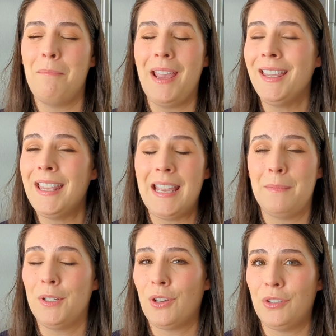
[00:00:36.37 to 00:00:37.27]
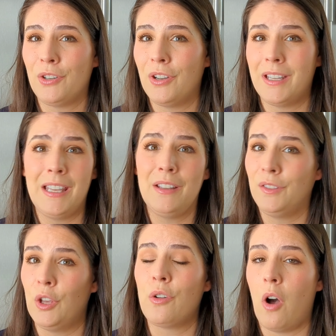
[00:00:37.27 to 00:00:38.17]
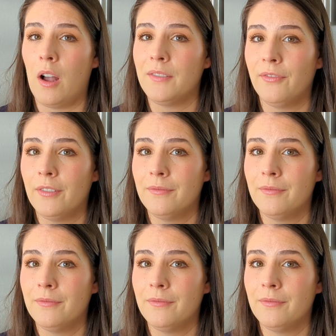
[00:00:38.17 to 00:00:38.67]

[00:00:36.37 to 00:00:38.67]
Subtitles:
make the image on your cookie look off.